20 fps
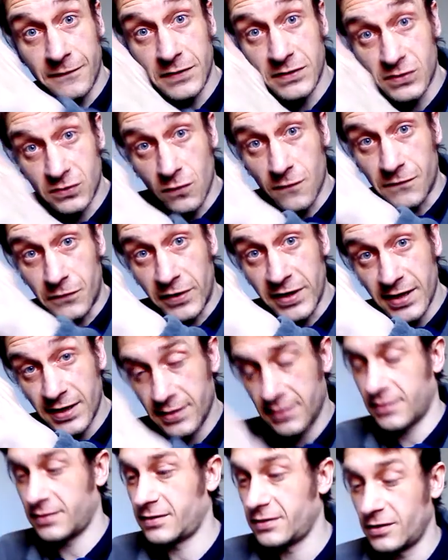discovery,
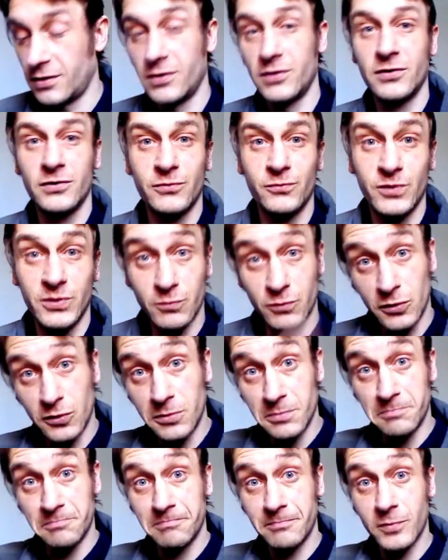we will
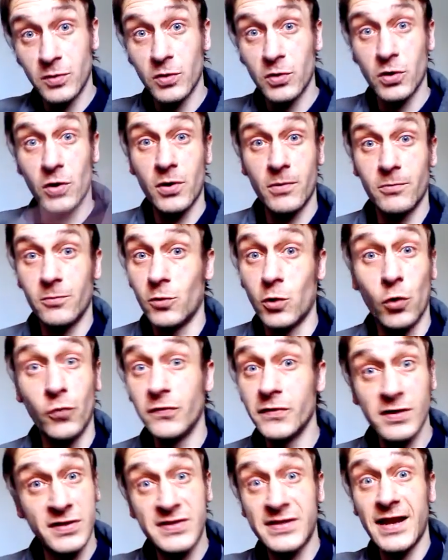
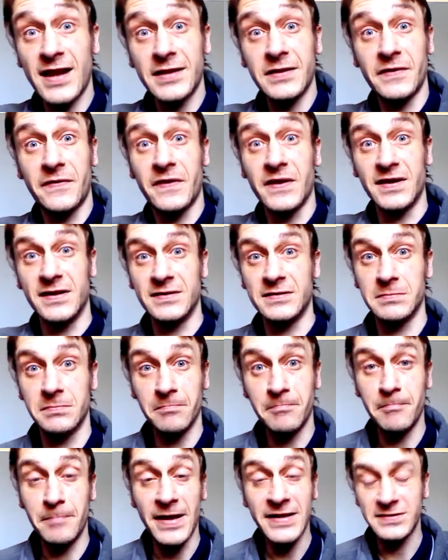understand things
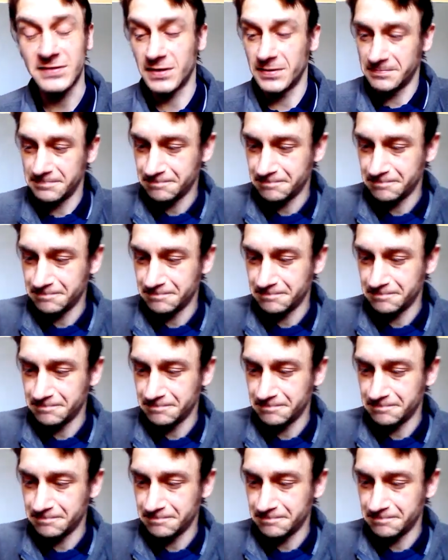better.